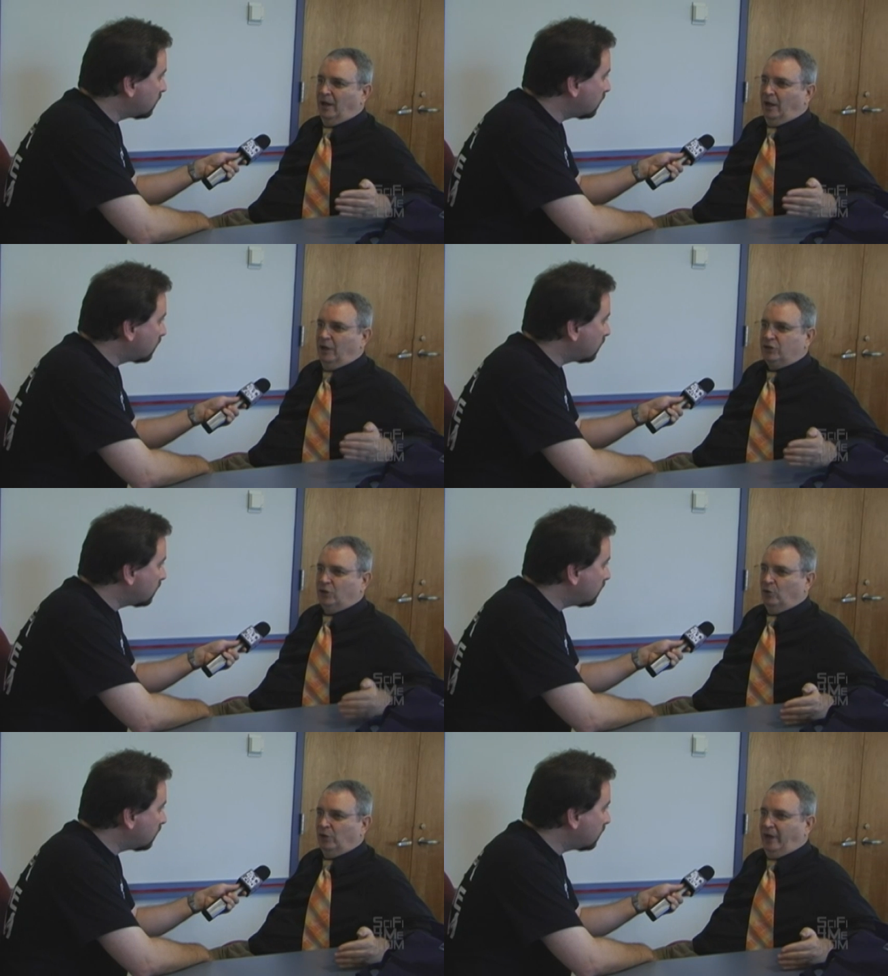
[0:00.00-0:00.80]
Speaker 1: a
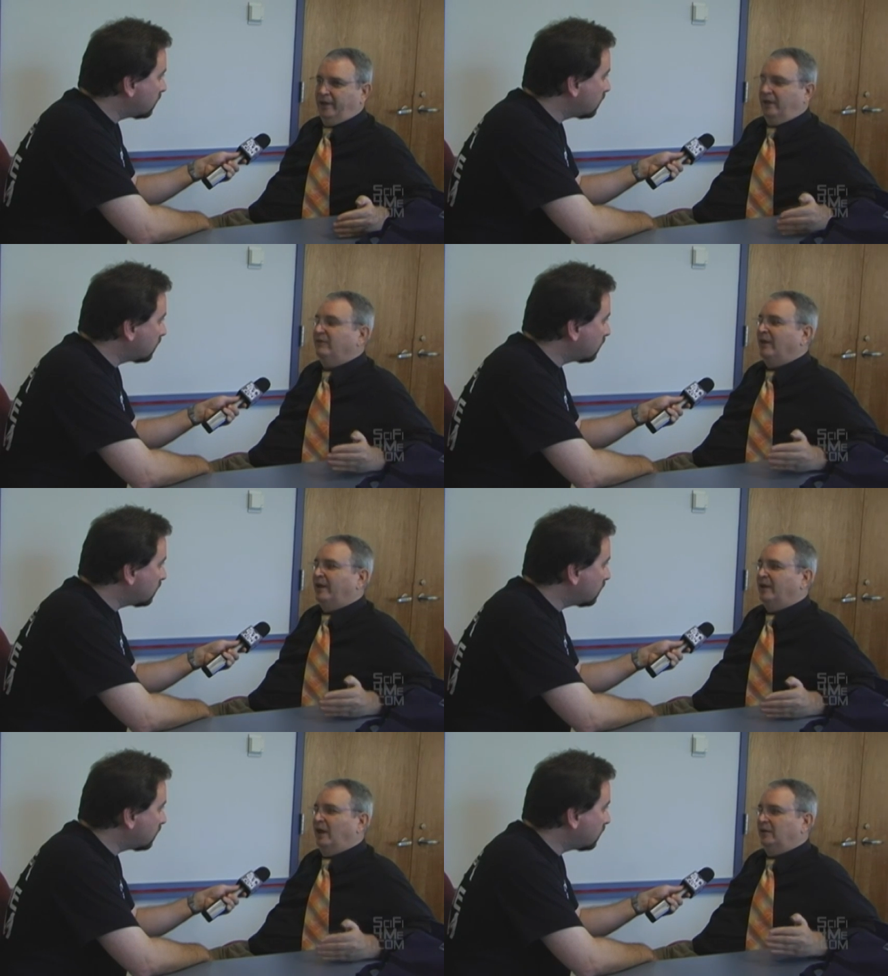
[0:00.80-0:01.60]
show like even
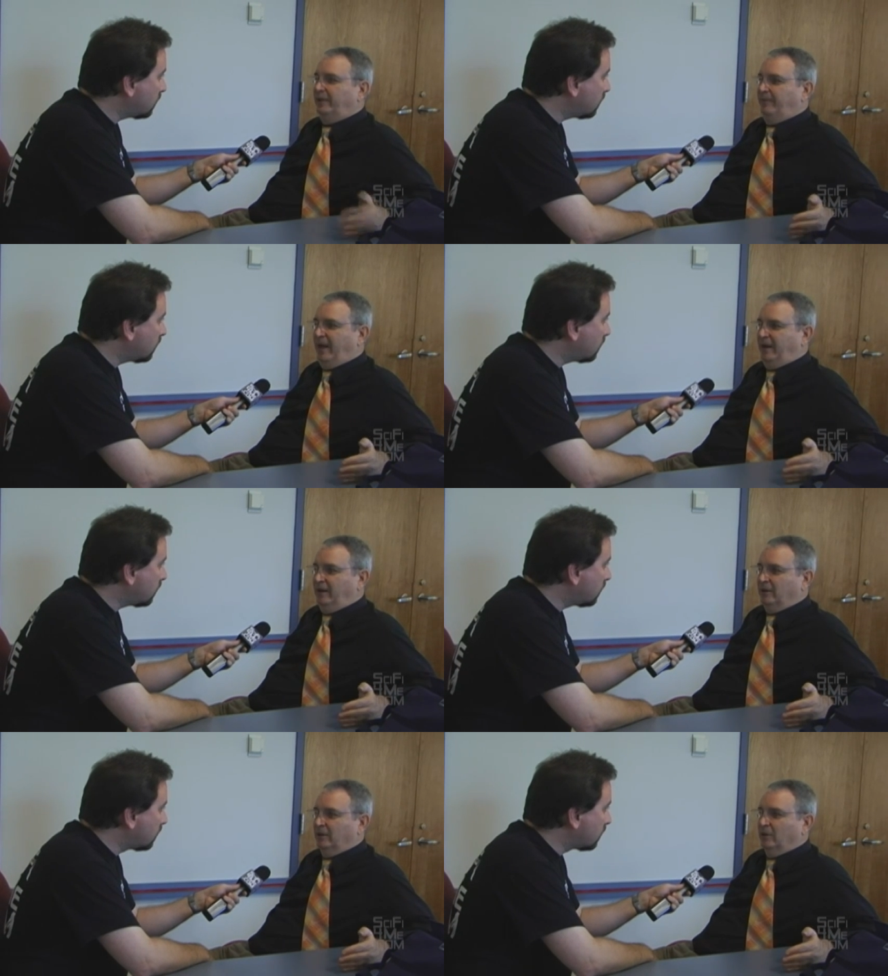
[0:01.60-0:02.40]
like Ugly Betty
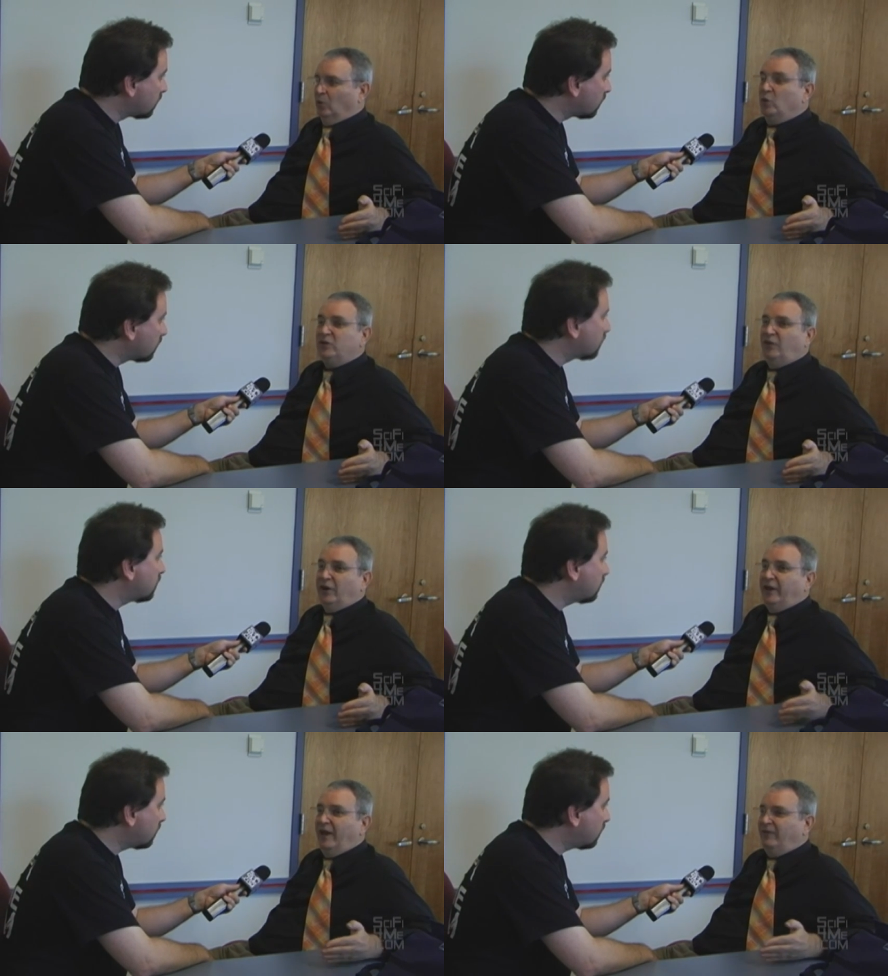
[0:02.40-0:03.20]
was
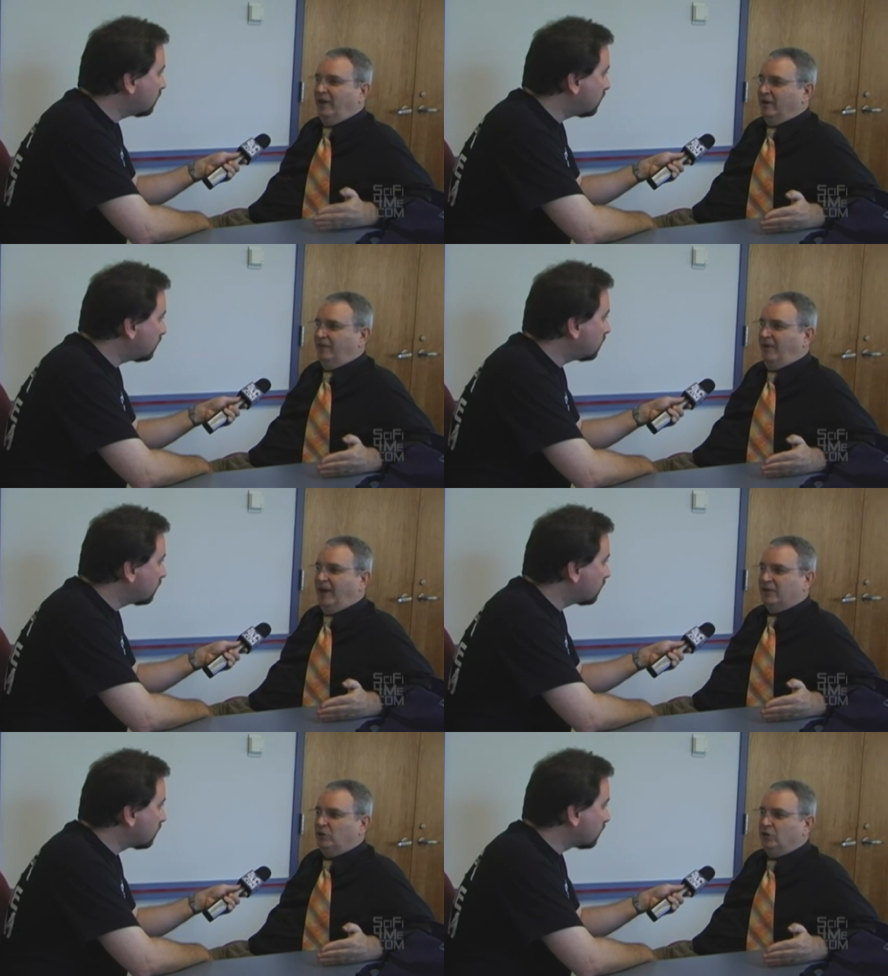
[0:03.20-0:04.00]
very heavy on
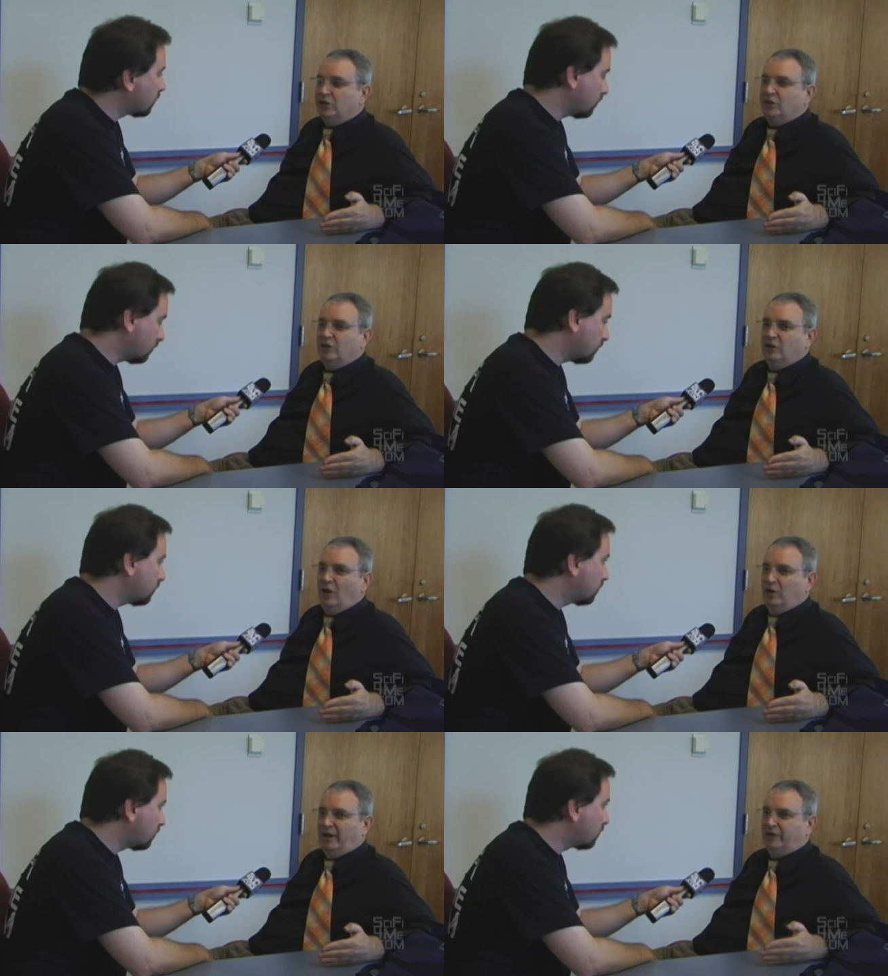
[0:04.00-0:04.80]
effects. You just mm-hmm. didn't
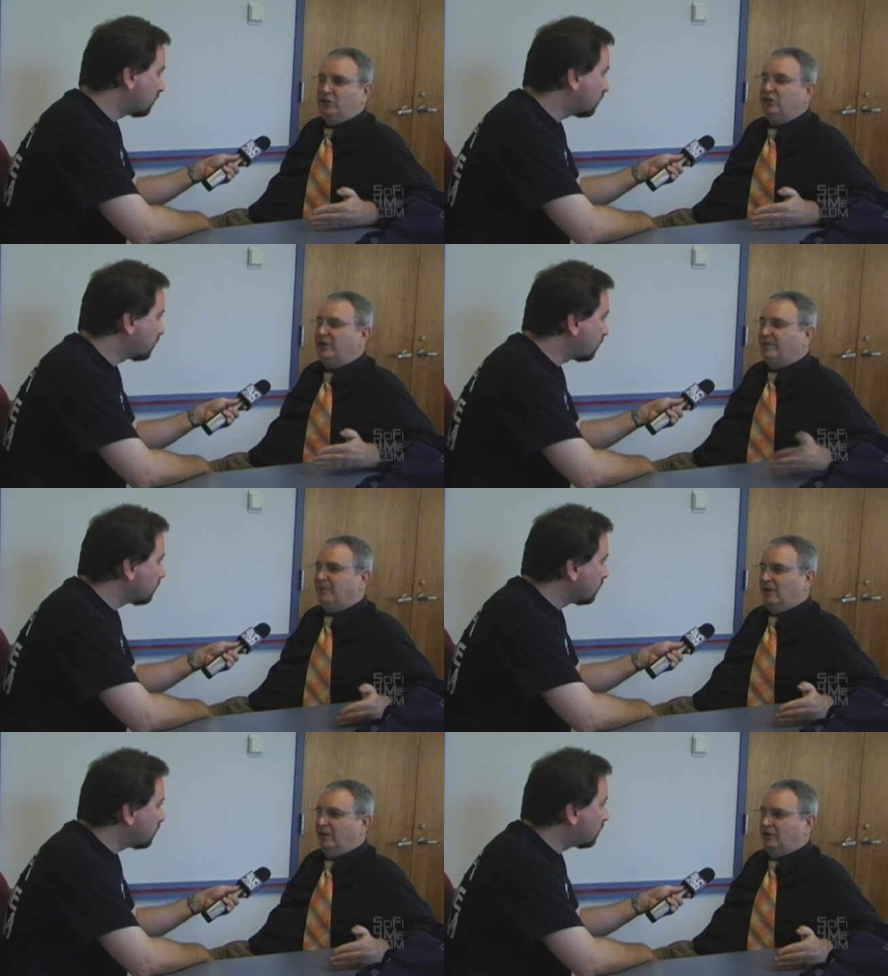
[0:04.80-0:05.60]
know it. Like she steps
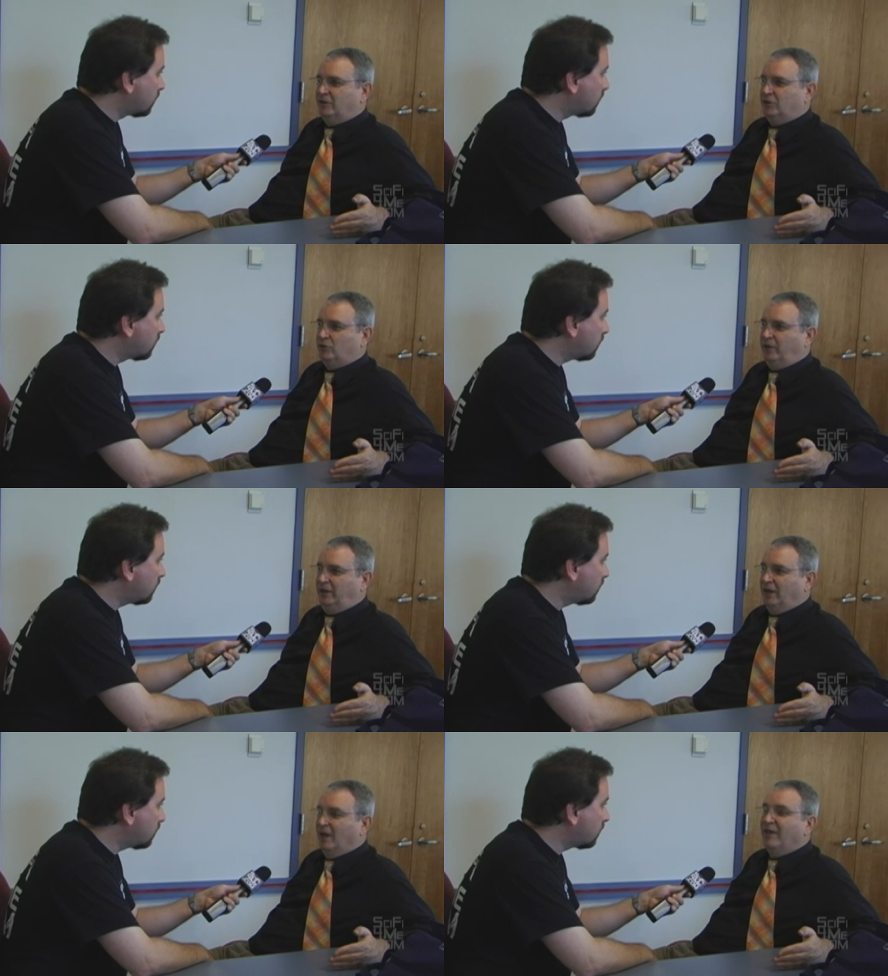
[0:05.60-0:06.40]
out onto the
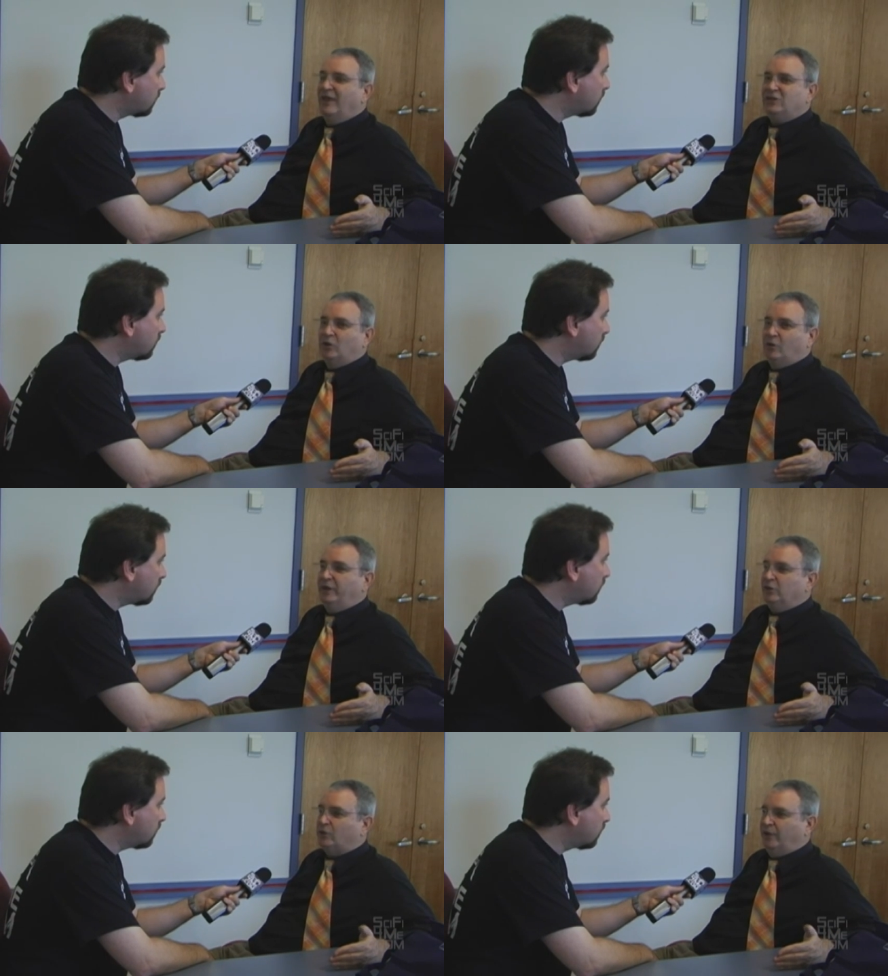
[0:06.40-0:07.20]
street, that's a
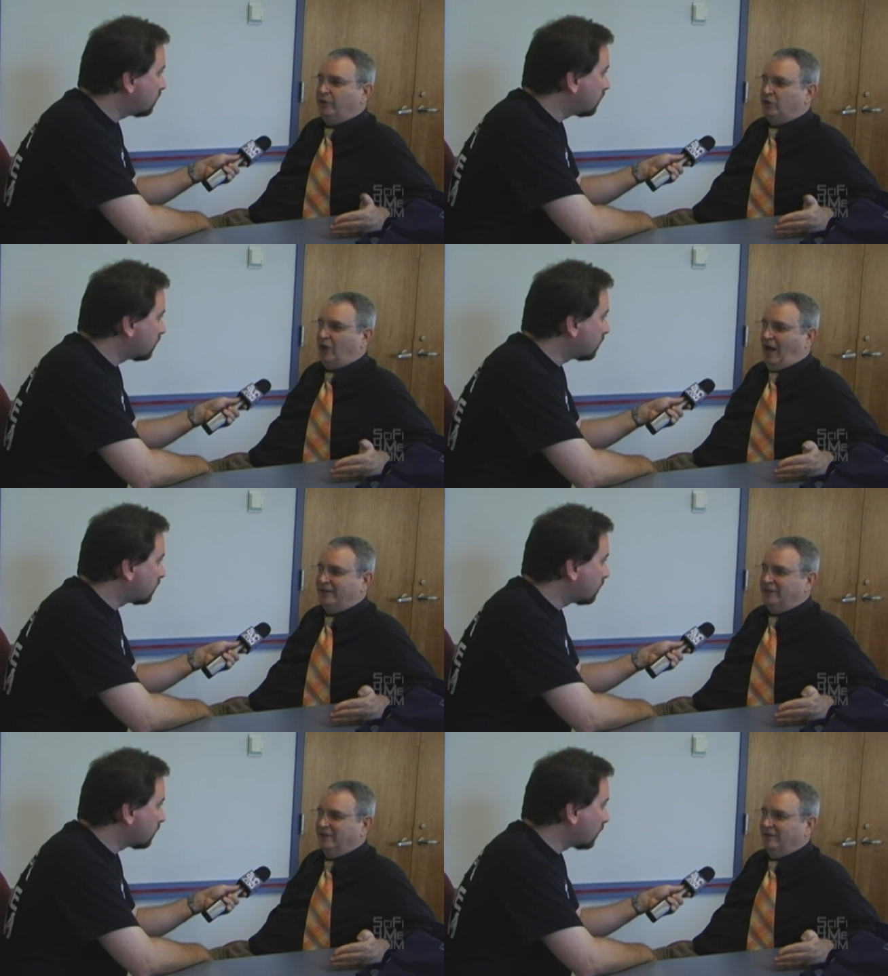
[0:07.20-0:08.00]
green screen
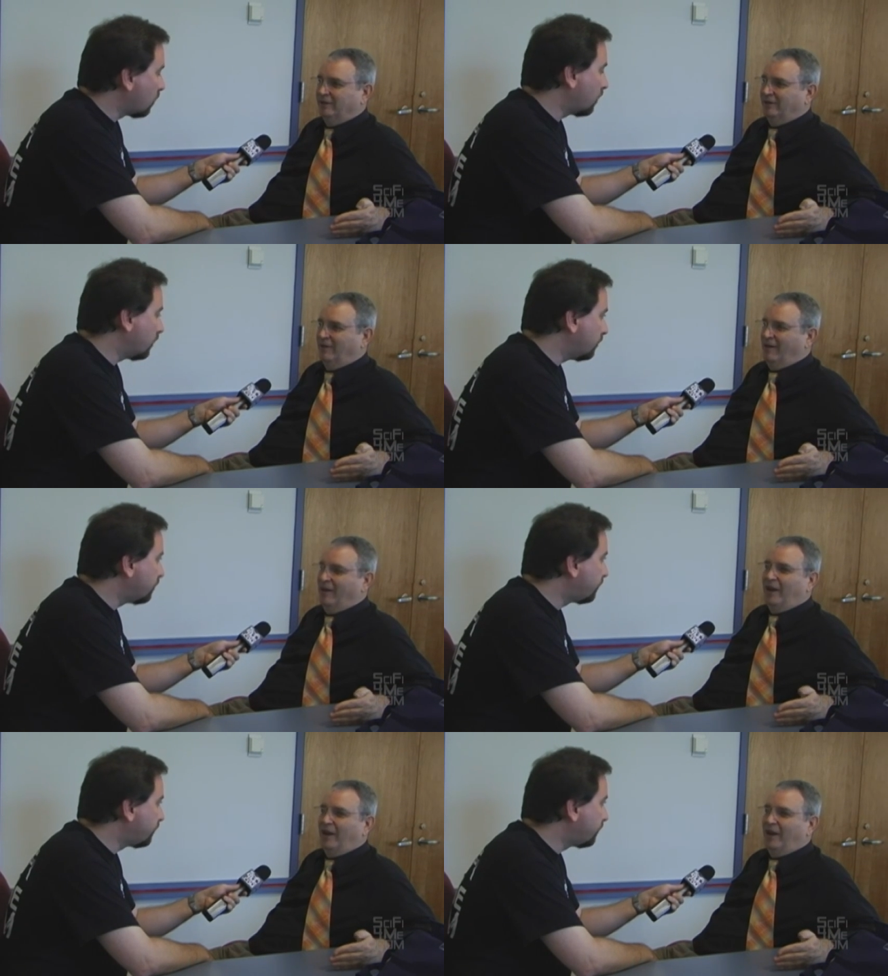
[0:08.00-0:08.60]
shot. Right.